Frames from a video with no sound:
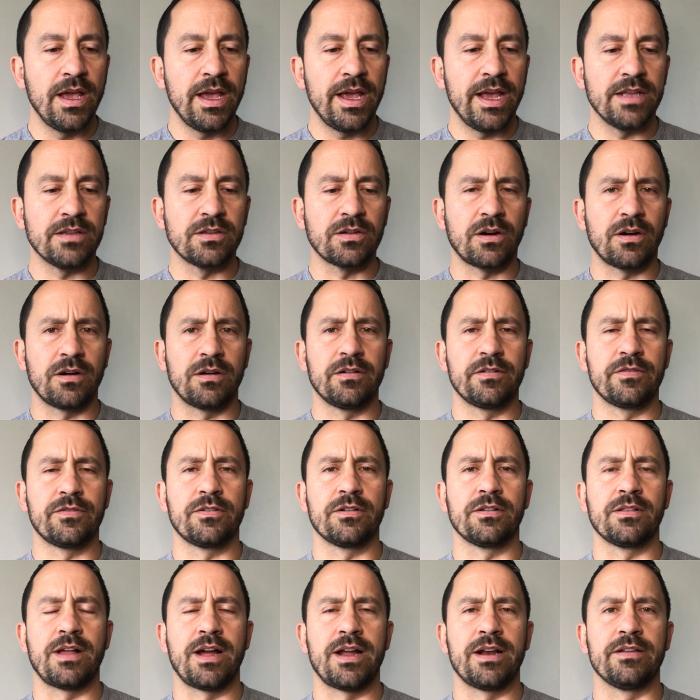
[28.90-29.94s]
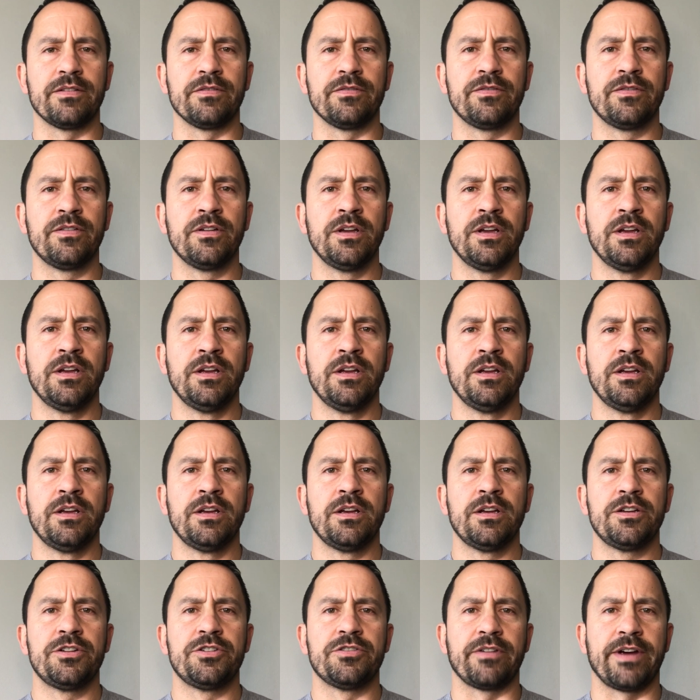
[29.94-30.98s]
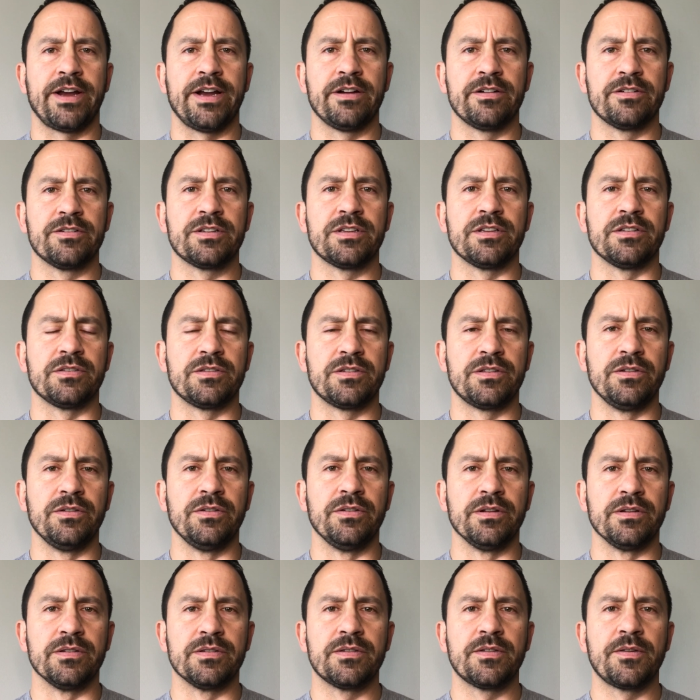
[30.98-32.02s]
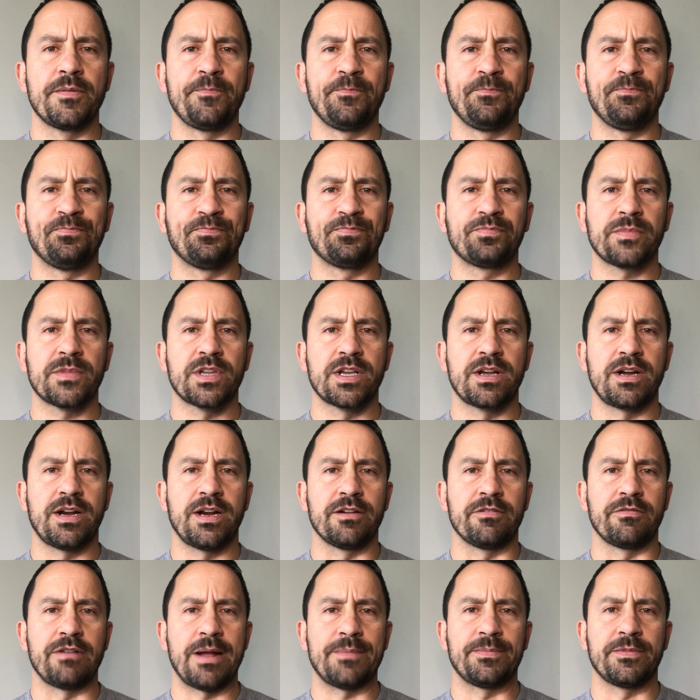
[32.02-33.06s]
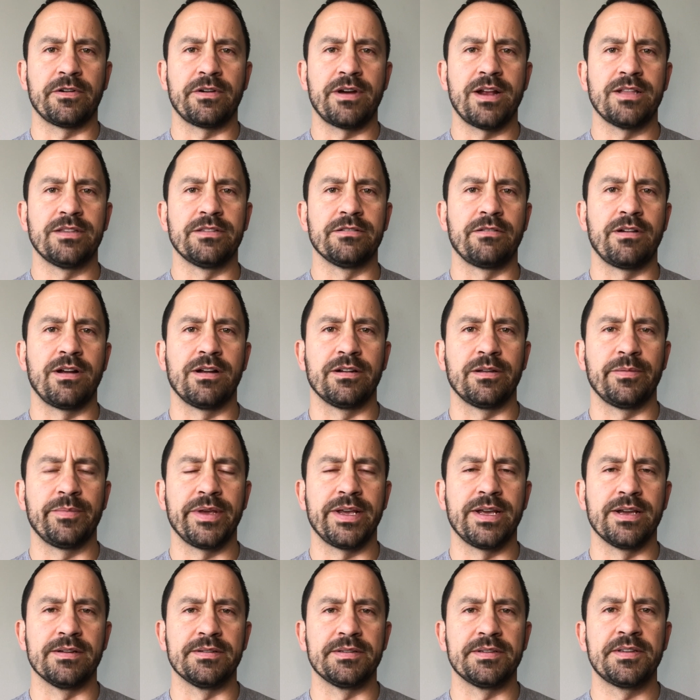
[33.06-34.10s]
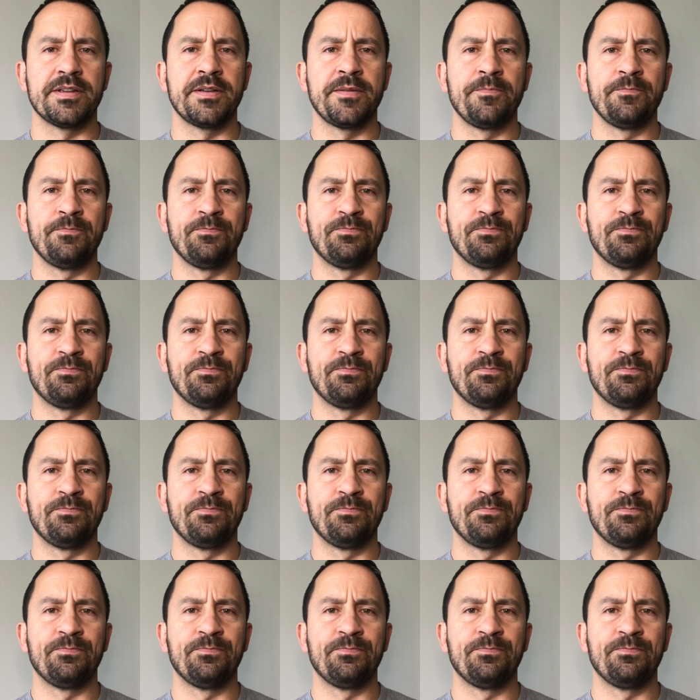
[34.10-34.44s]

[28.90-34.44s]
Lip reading: it's hard for a lot of trainers and students to kind of wrap their heads around it because